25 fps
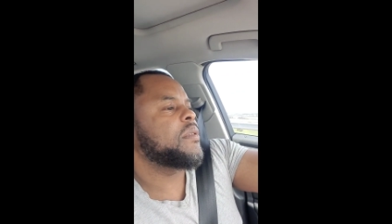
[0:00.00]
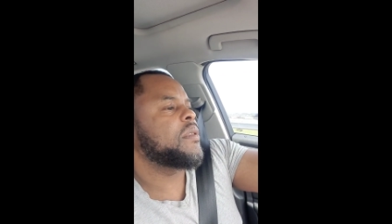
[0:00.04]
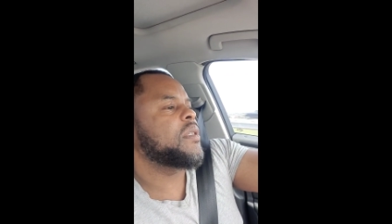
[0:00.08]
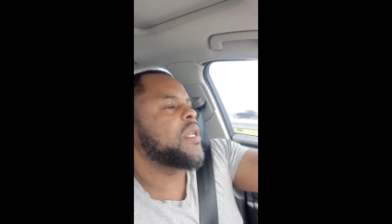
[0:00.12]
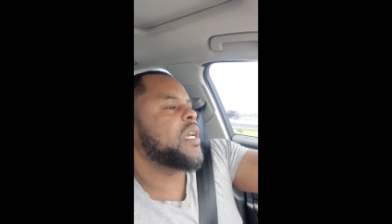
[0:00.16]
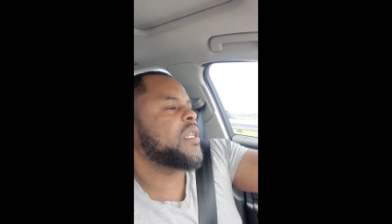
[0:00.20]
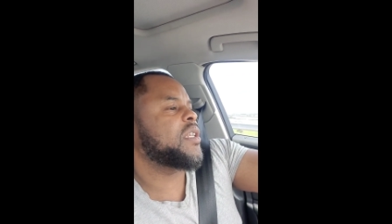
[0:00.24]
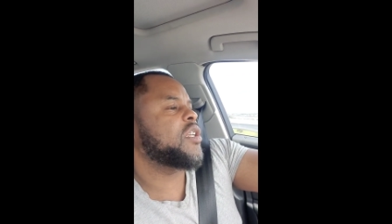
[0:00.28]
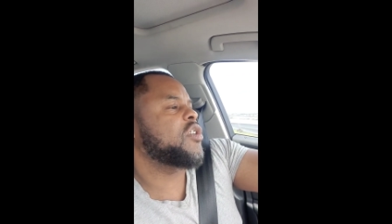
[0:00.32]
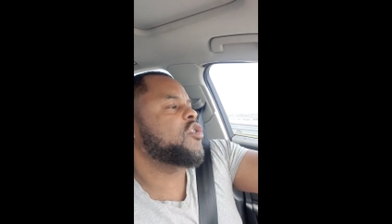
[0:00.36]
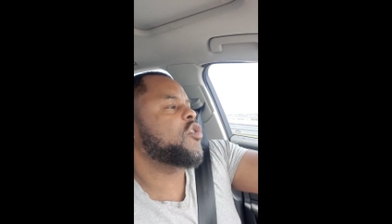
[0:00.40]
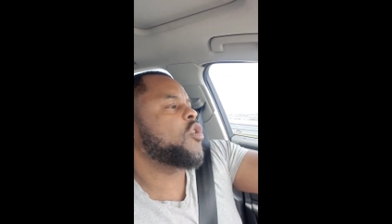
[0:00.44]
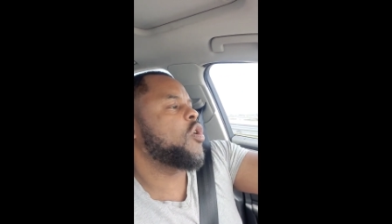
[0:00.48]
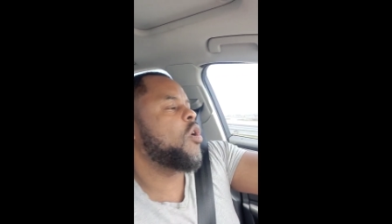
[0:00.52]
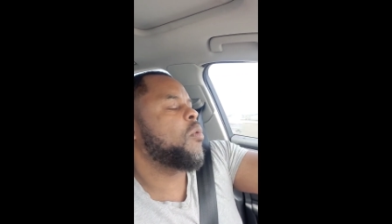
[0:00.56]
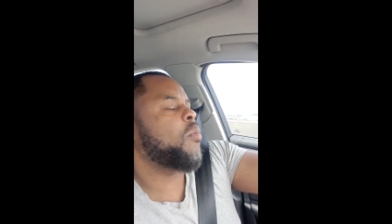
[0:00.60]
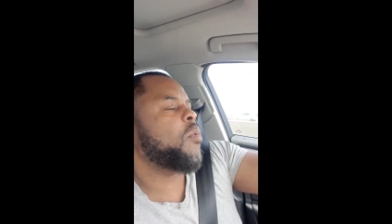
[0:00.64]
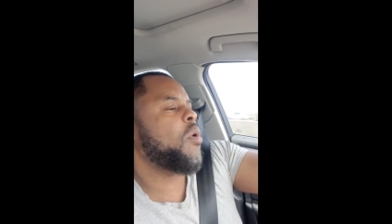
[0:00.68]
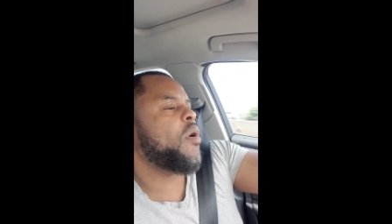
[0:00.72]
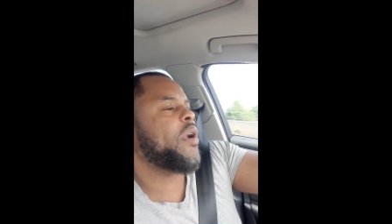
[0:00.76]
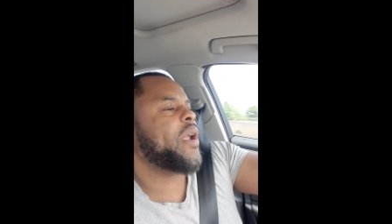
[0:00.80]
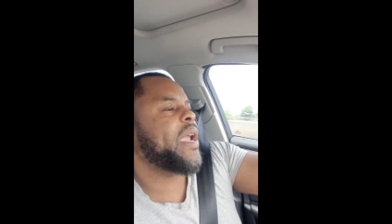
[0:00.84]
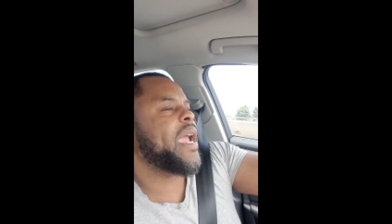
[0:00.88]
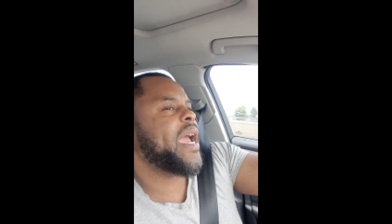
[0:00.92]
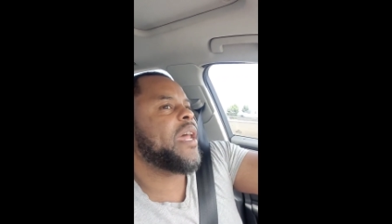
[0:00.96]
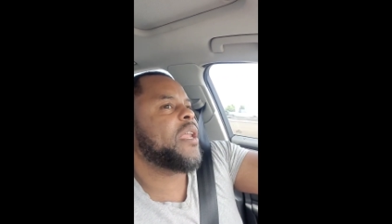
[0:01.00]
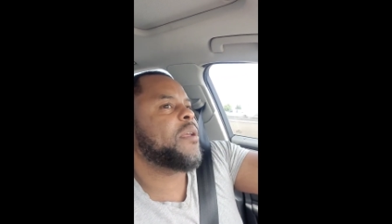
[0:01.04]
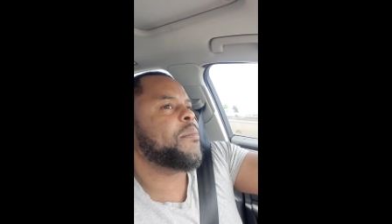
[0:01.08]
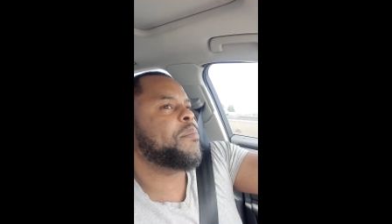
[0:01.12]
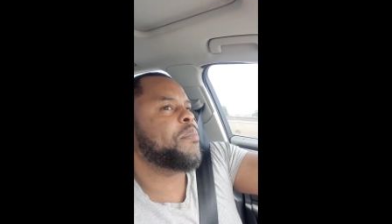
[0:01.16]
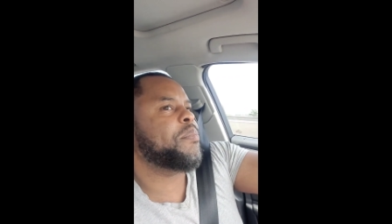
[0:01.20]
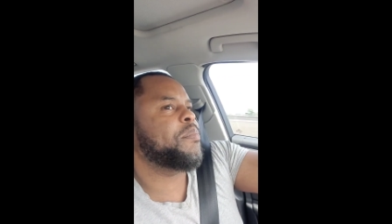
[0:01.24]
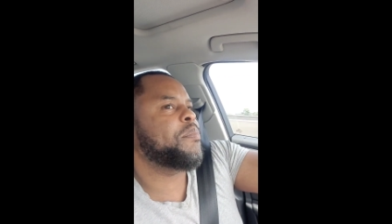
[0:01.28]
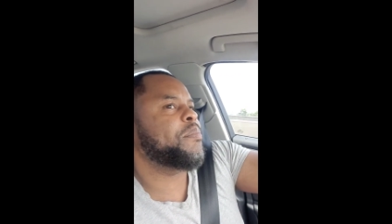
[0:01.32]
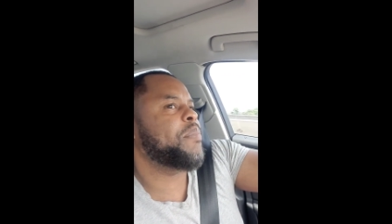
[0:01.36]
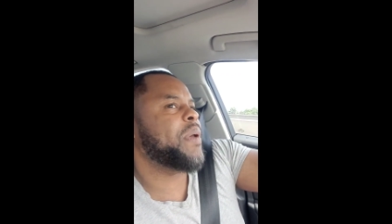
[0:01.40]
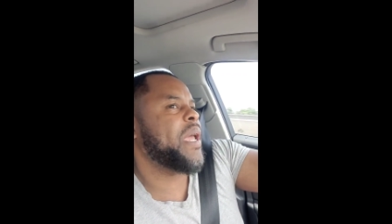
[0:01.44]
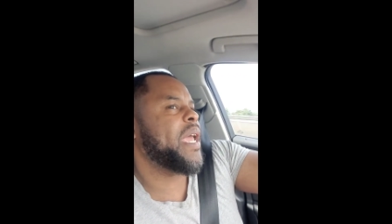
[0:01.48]
nothing's going to work out
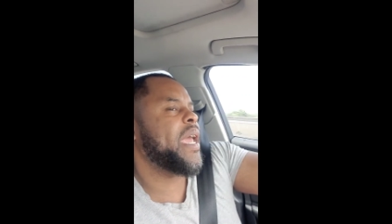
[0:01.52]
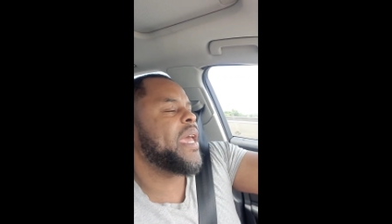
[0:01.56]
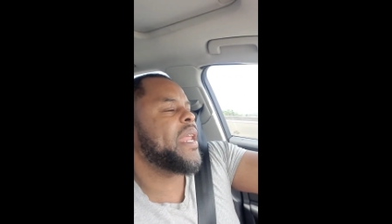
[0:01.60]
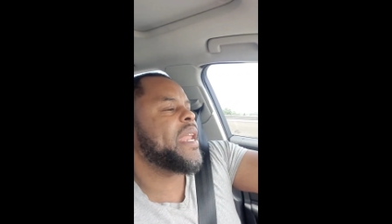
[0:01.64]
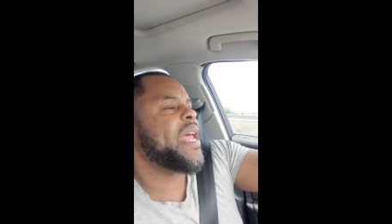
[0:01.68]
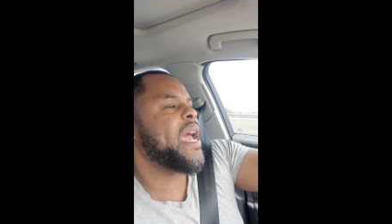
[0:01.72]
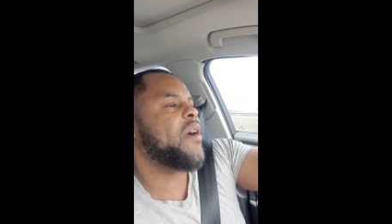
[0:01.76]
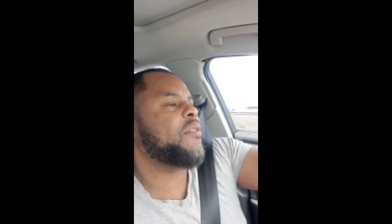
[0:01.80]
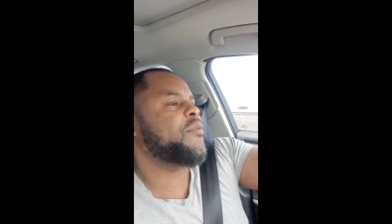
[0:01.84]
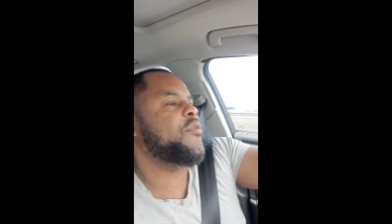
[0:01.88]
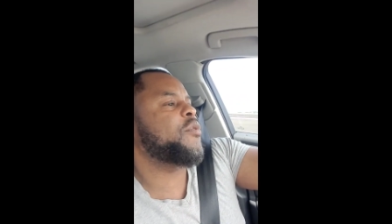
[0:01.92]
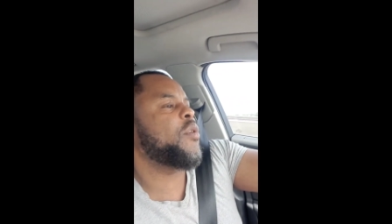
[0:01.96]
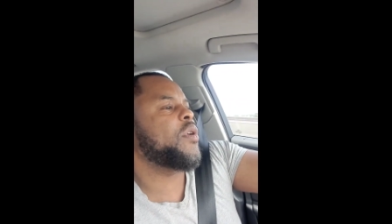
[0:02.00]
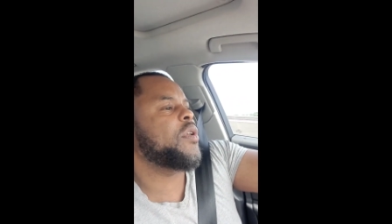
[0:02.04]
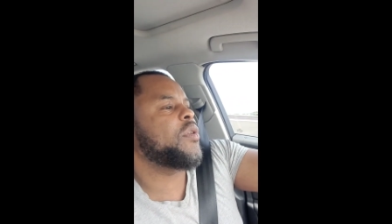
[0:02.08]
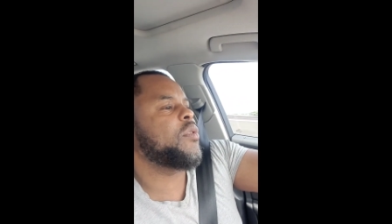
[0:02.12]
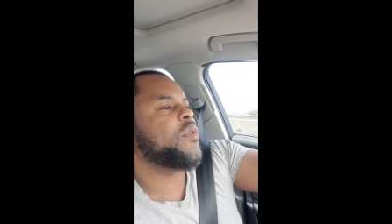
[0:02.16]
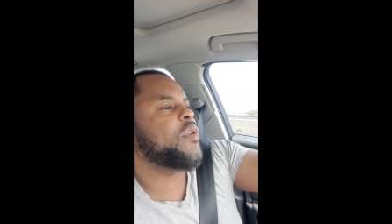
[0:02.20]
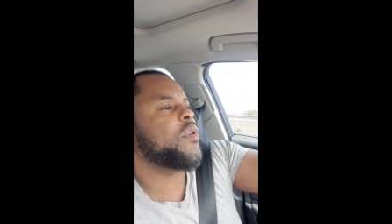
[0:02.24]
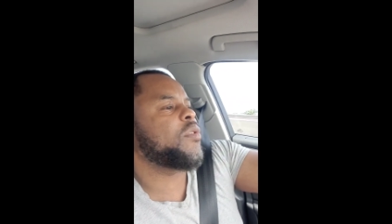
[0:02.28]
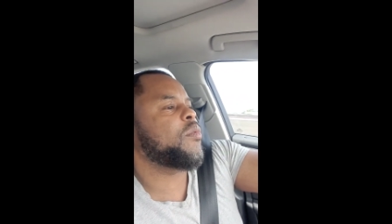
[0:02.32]
and pan out for you